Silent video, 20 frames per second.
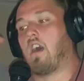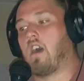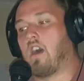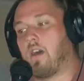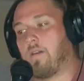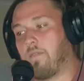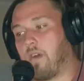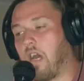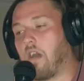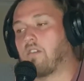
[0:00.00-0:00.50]

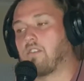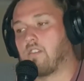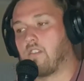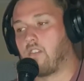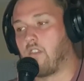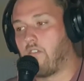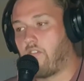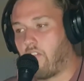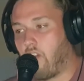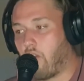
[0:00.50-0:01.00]
I was
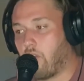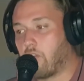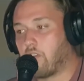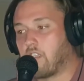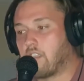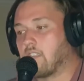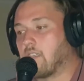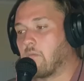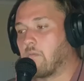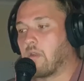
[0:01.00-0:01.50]
on the phone
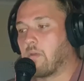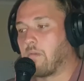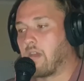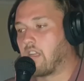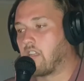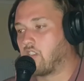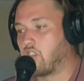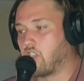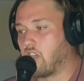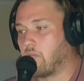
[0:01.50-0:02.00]
to someone
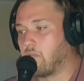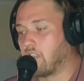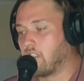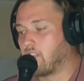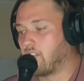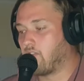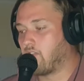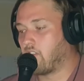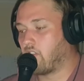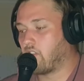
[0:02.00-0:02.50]
about a job
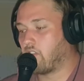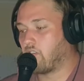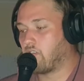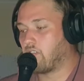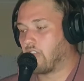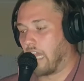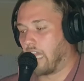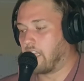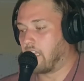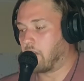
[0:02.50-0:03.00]

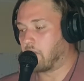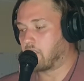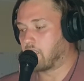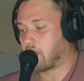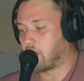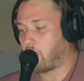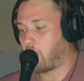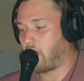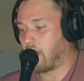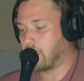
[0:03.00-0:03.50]
interview, and there
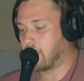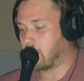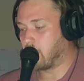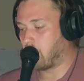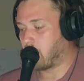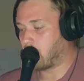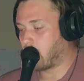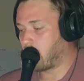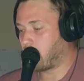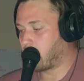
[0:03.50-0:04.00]
was quite a
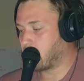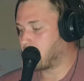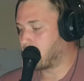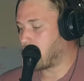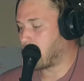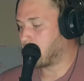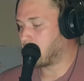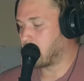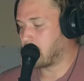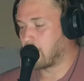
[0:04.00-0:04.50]
long
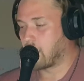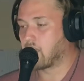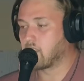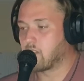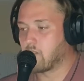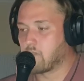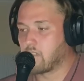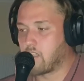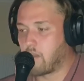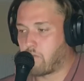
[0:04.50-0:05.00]
conversation
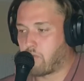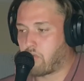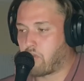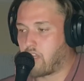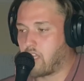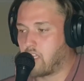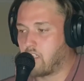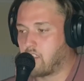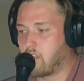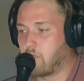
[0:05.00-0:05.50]
because it was the
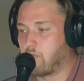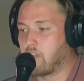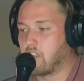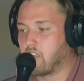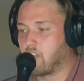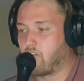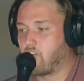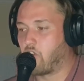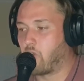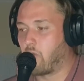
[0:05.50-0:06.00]
pre-job
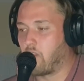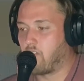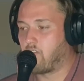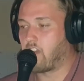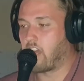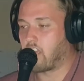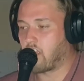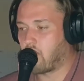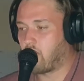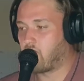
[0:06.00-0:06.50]
interview
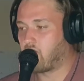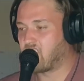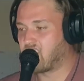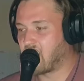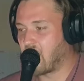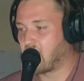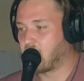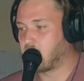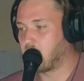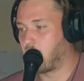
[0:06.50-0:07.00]
invite
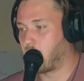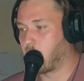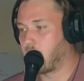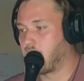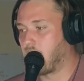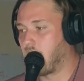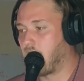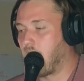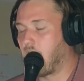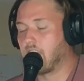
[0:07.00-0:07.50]
conversation
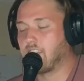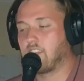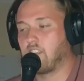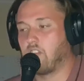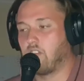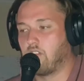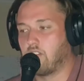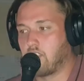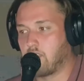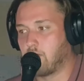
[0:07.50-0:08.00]
where they
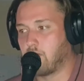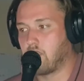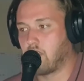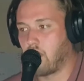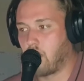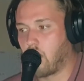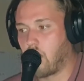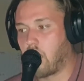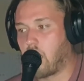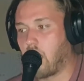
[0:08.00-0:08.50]
ask you some
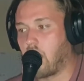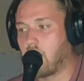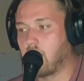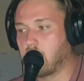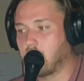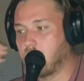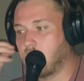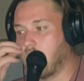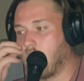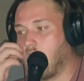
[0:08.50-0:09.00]
certain
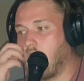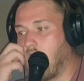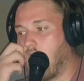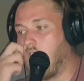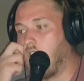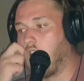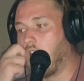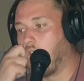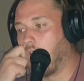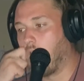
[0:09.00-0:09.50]
things.
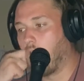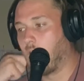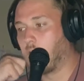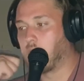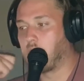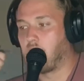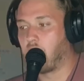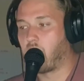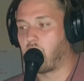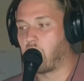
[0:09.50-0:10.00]

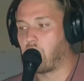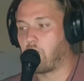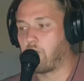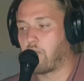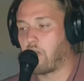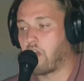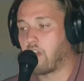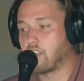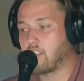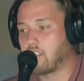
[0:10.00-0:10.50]
If you're
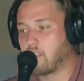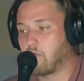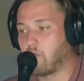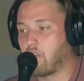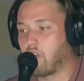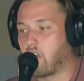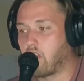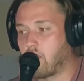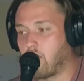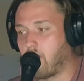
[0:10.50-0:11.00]

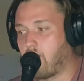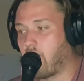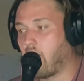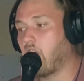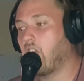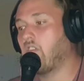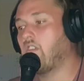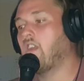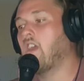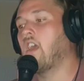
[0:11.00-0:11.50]
personable on the
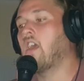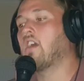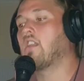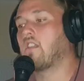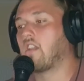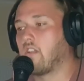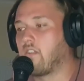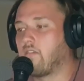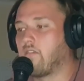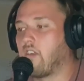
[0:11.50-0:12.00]
phone,
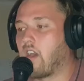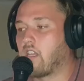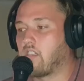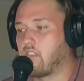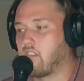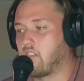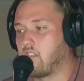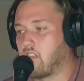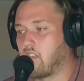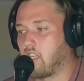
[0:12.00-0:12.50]
they'll
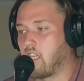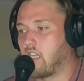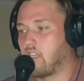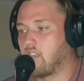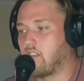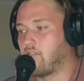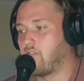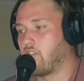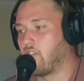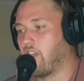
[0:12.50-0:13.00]
invite you to the
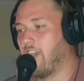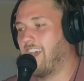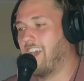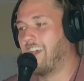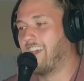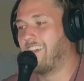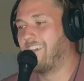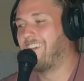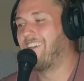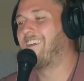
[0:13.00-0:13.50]

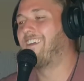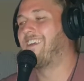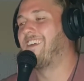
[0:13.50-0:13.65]
interview.